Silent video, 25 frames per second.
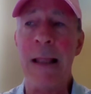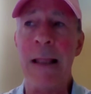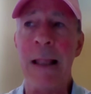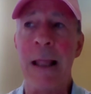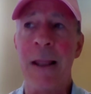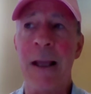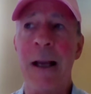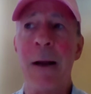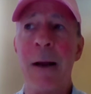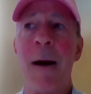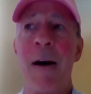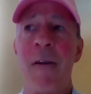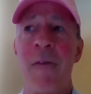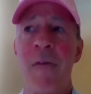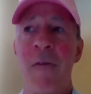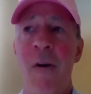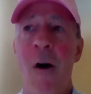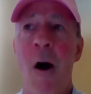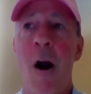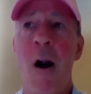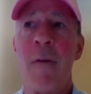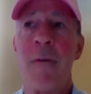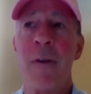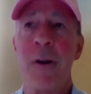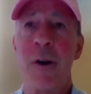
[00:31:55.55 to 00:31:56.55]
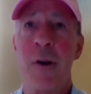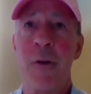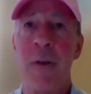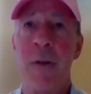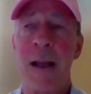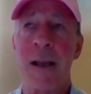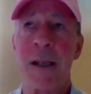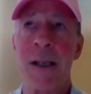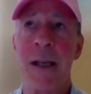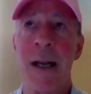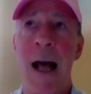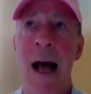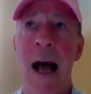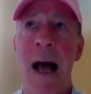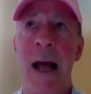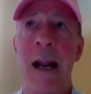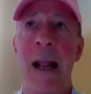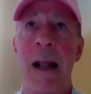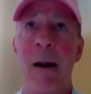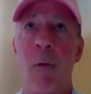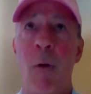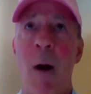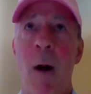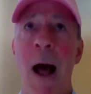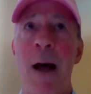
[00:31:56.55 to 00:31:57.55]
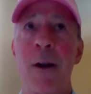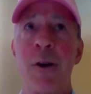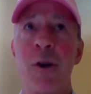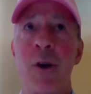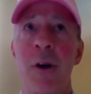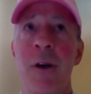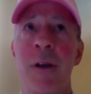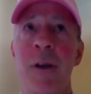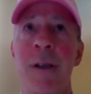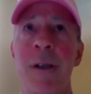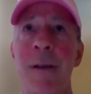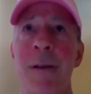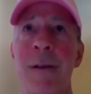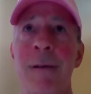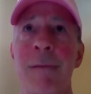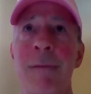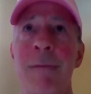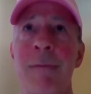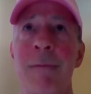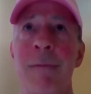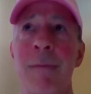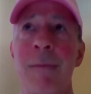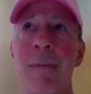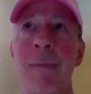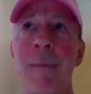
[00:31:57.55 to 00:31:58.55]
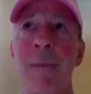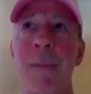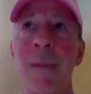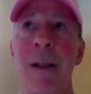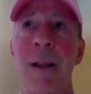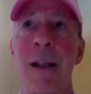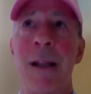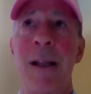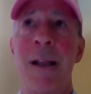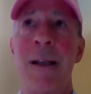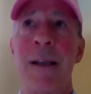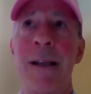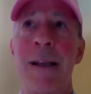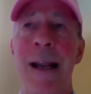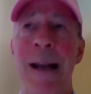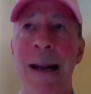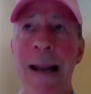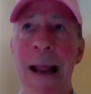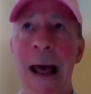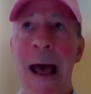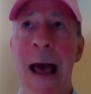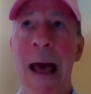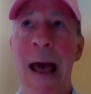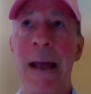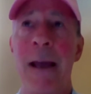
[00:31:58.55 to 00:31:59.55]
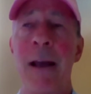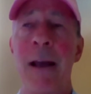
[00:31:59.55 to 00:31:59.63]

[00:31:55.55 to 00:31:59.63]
The thing about Favre in 2009 and Rodgers today